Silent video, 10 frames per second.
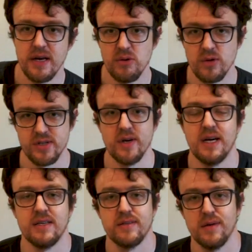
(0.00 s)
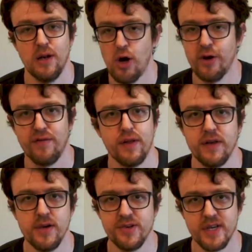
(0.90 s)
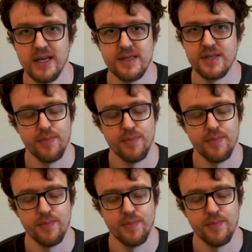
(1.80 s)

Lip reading: it also has a load of other use cases,